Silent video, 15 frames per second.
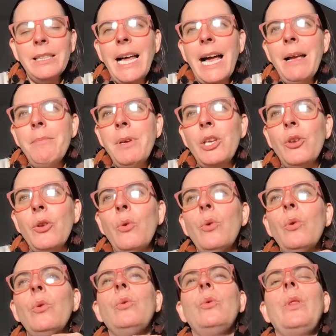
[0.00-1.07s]
let me
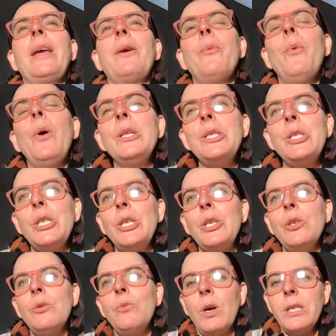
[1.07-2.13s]
know like what do
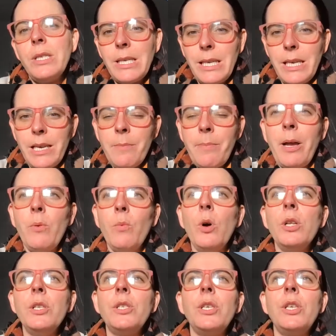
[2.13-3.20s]
you want to hear about?
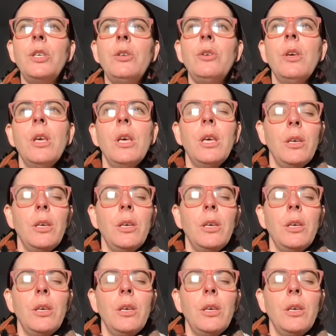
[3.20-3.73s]
What do you,